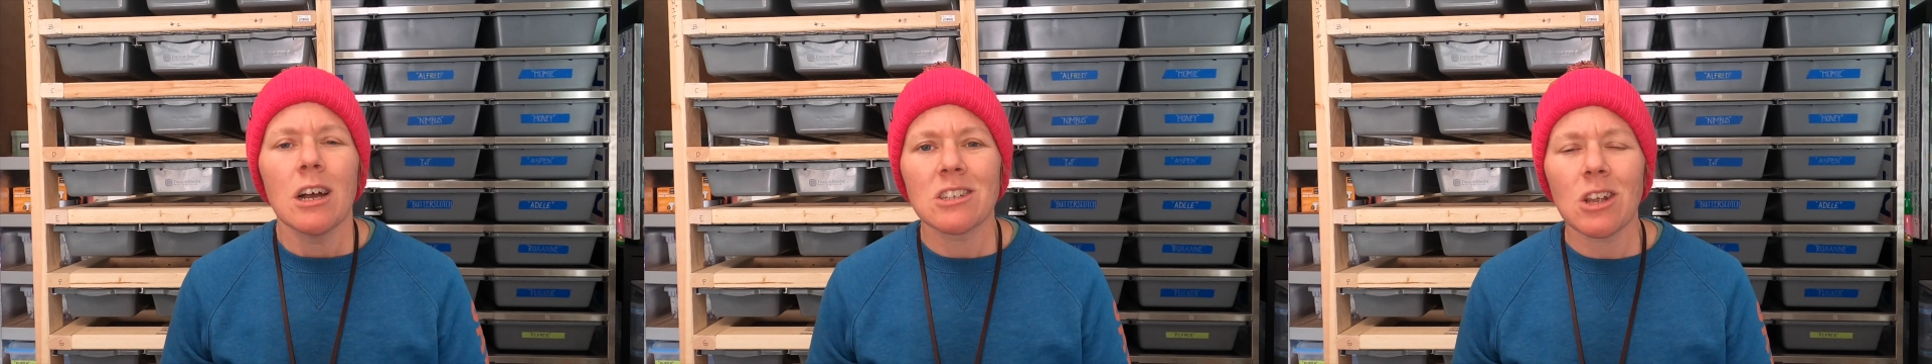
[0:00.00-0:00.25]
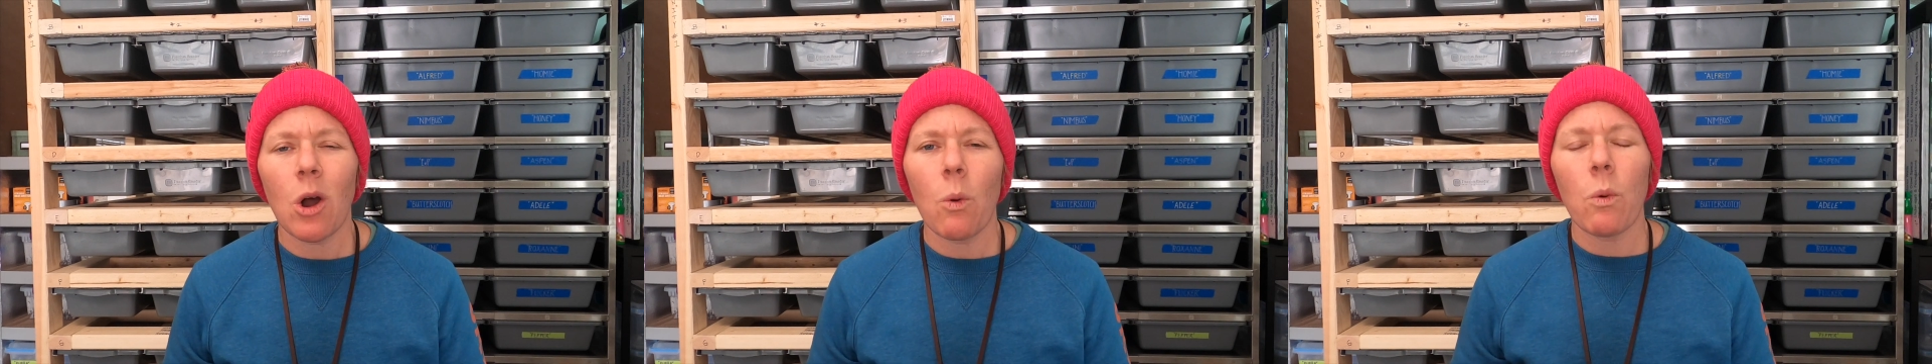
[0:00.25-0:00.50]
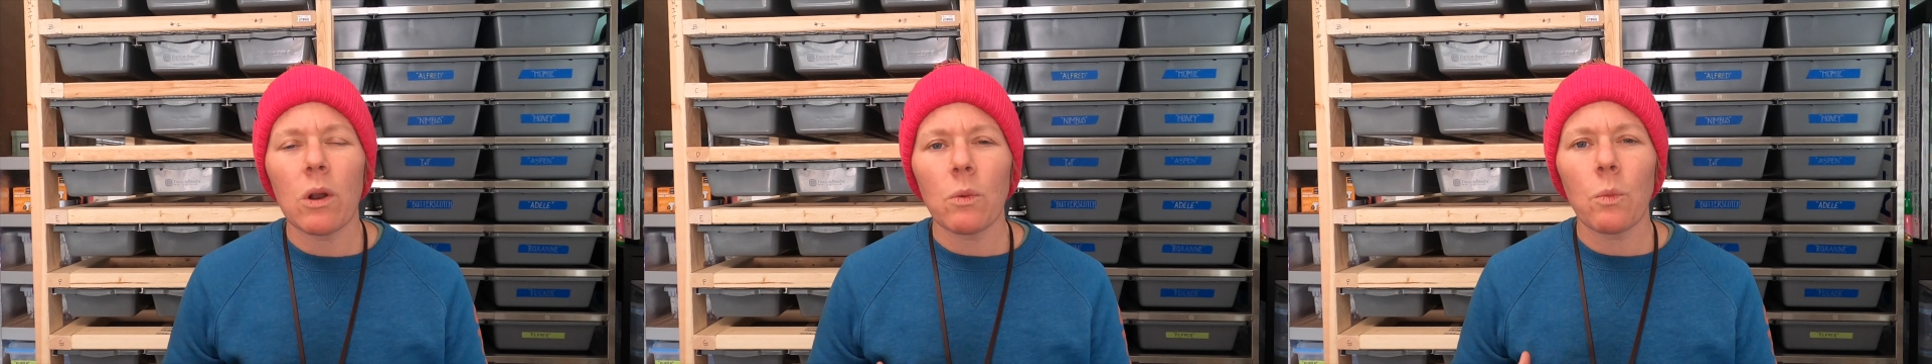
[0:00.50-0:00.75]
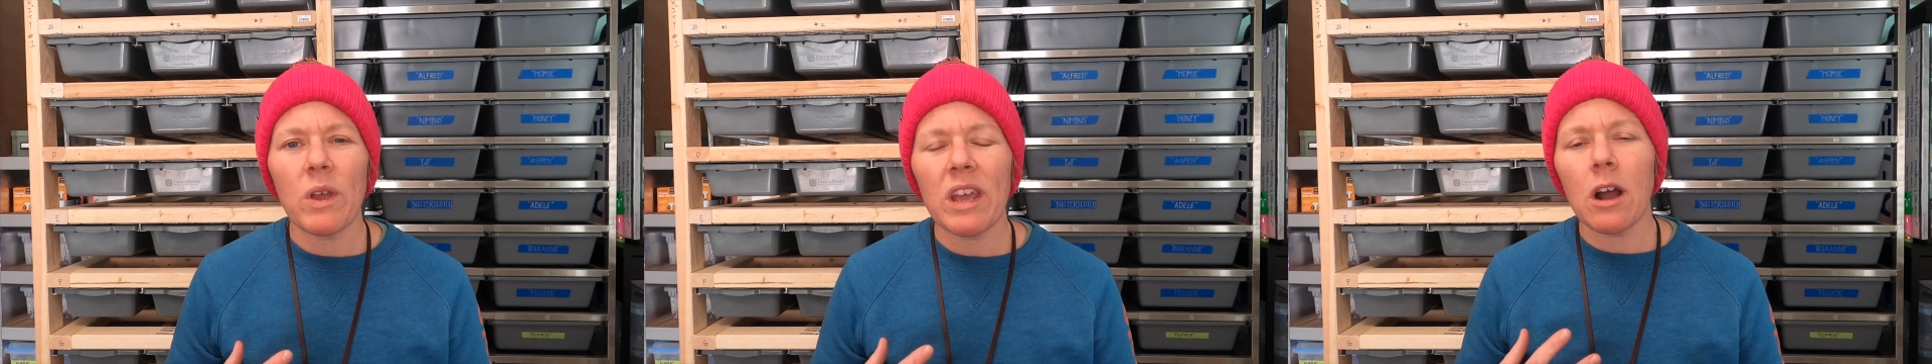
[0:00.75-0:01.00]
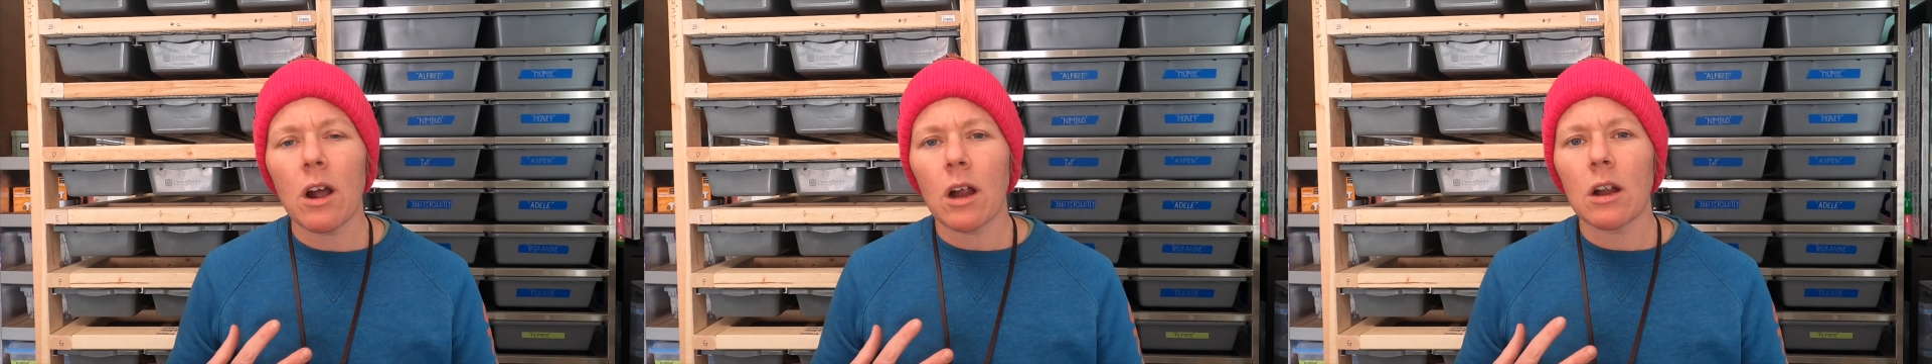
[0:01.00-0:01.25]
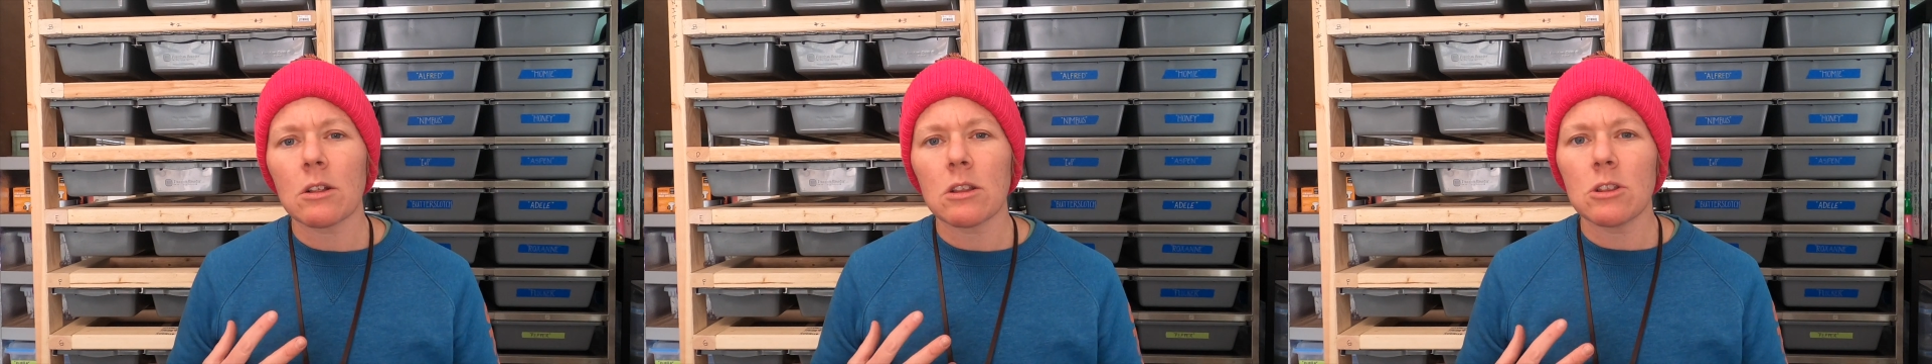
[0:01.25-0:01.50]
So when we
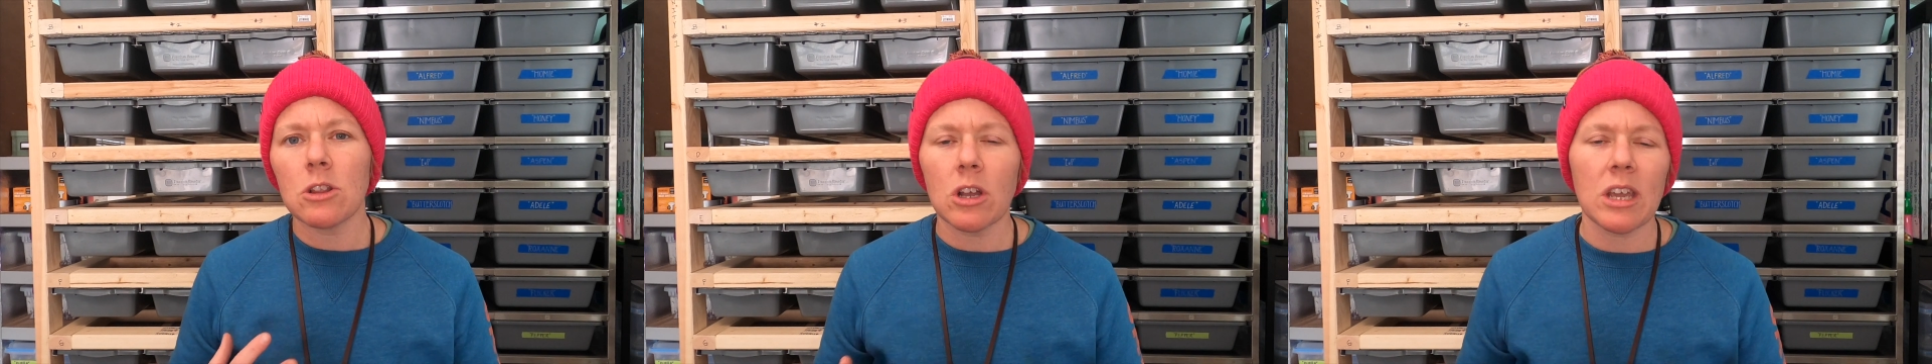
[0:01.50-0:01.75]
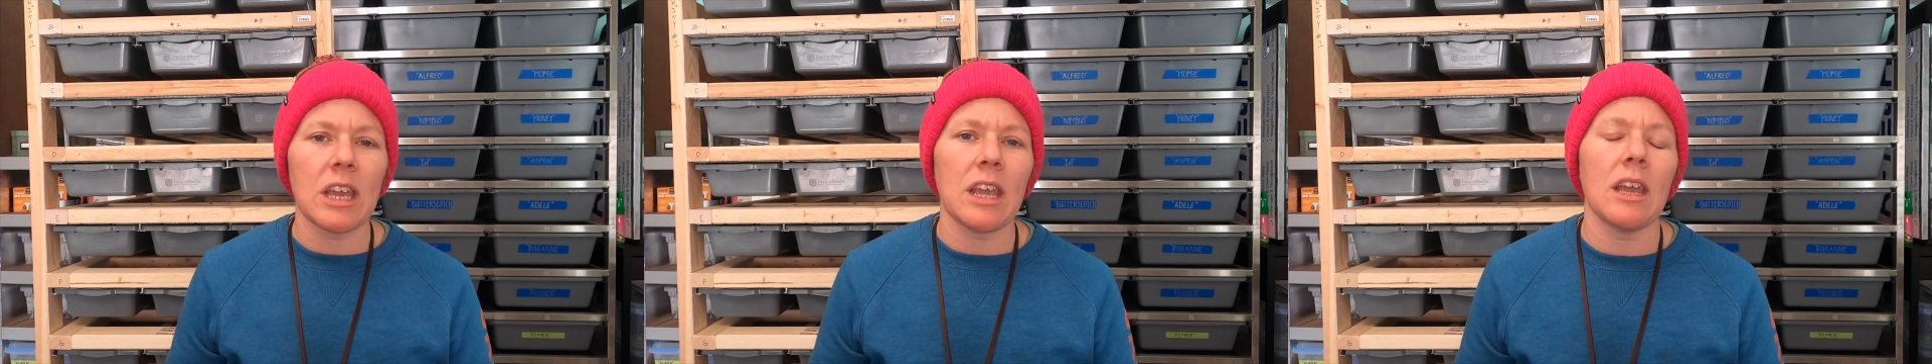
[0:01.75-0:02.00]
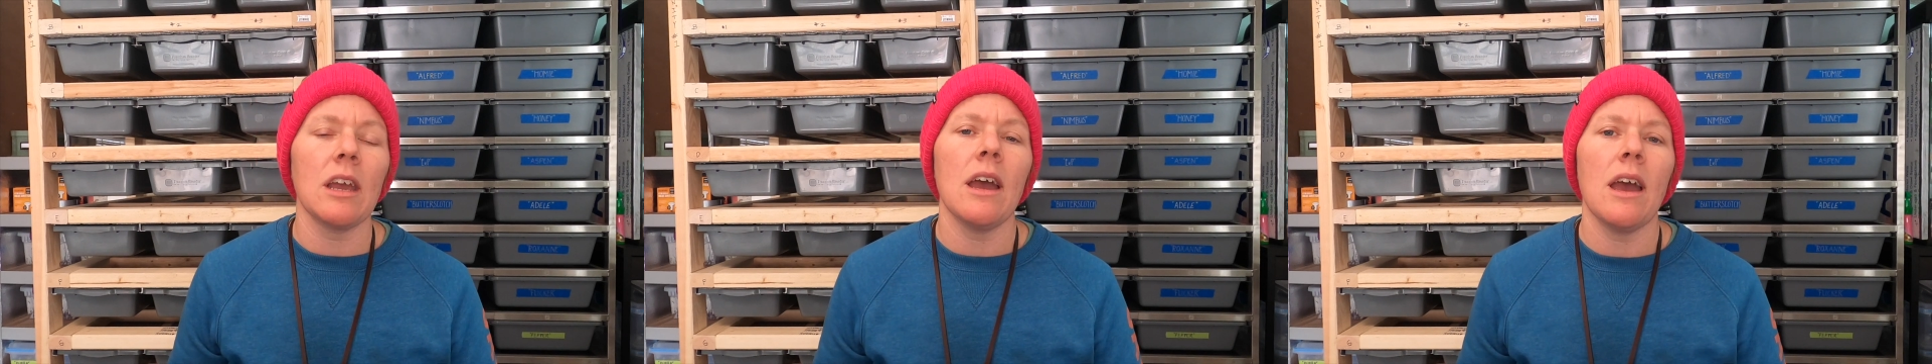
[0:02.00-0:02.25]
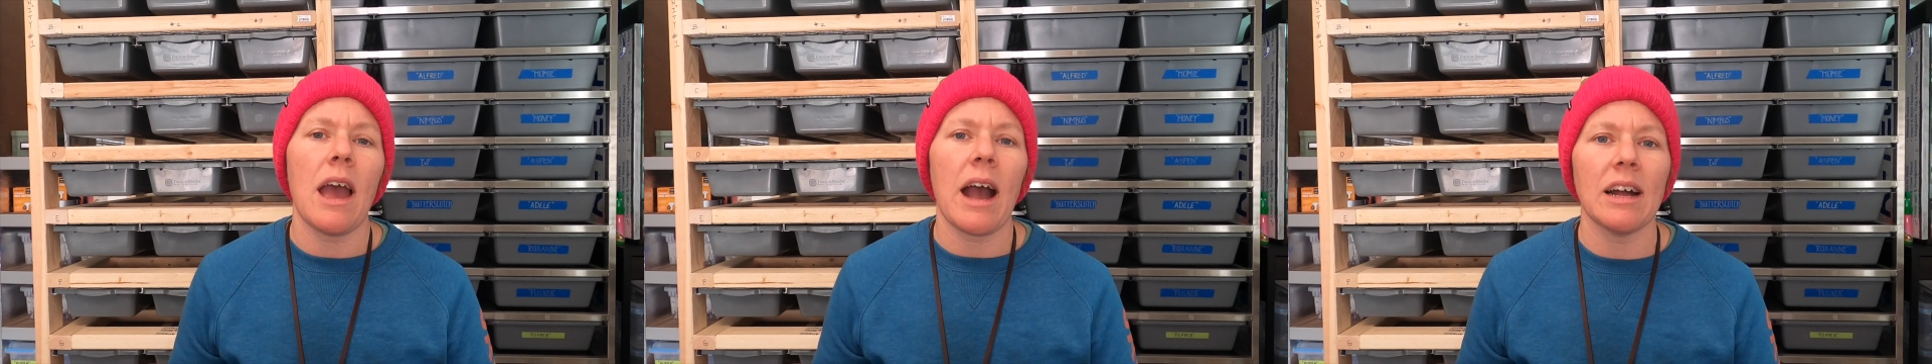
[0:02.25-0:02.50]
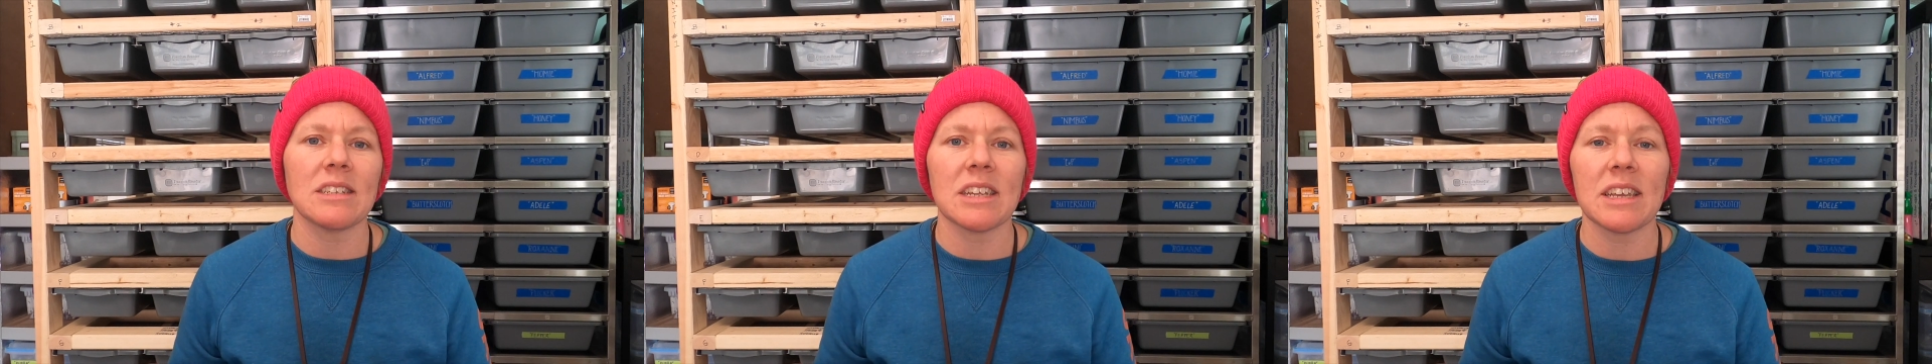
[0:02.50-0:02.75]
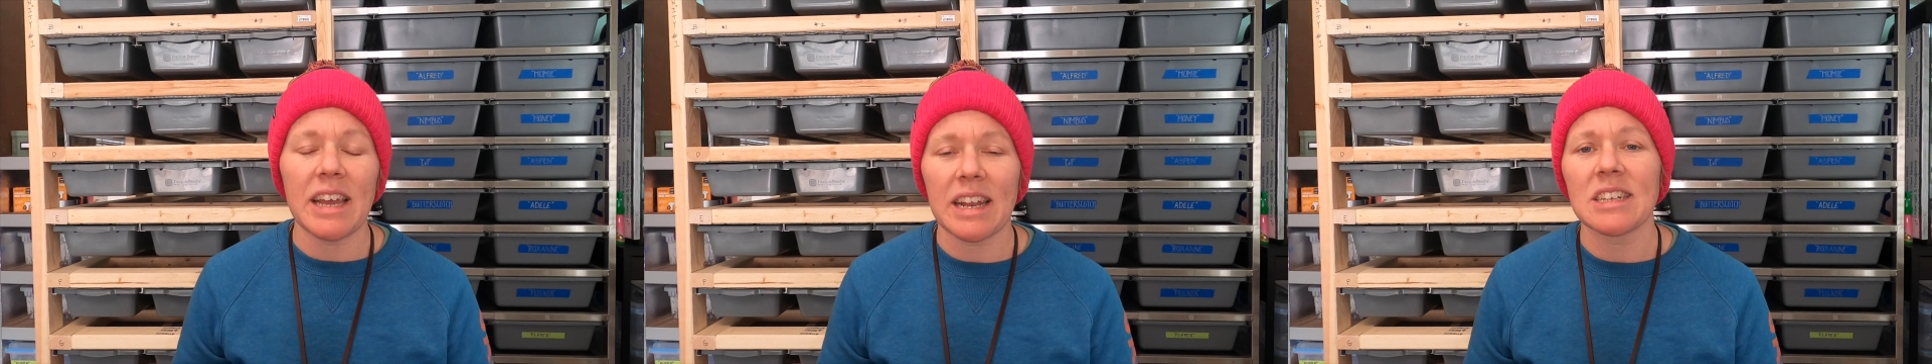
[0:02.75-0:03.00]
are looking at
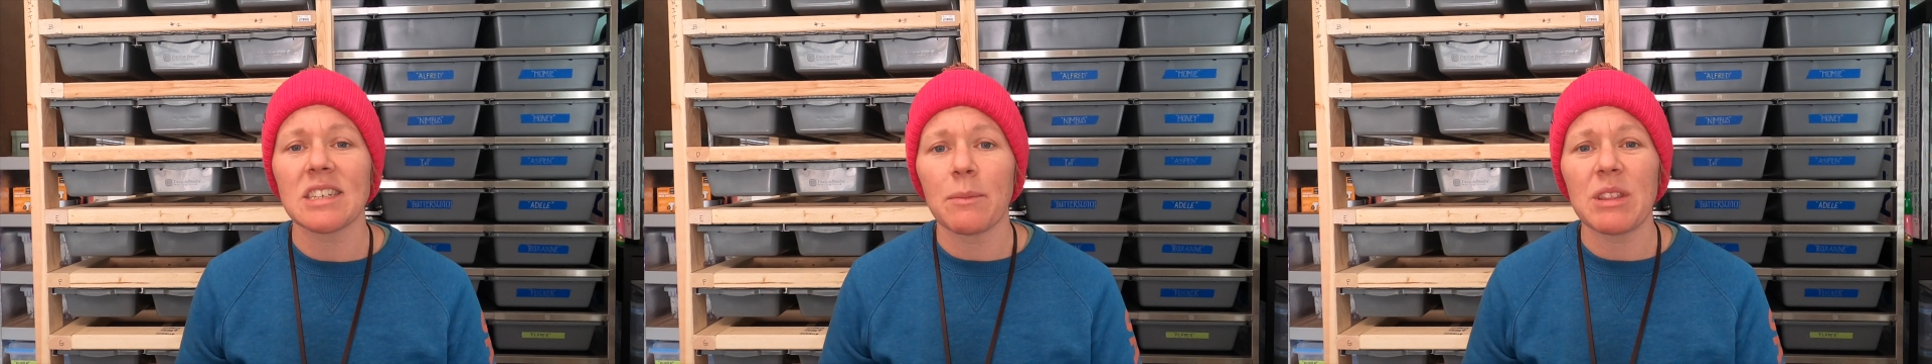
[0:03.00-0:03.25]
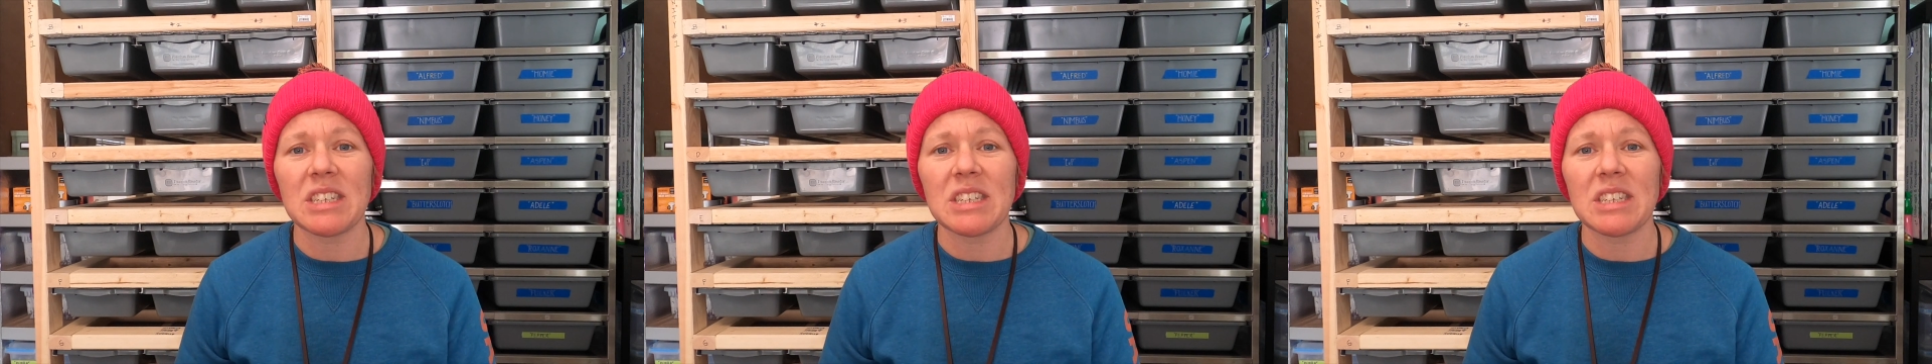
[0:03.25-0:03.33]
getting some of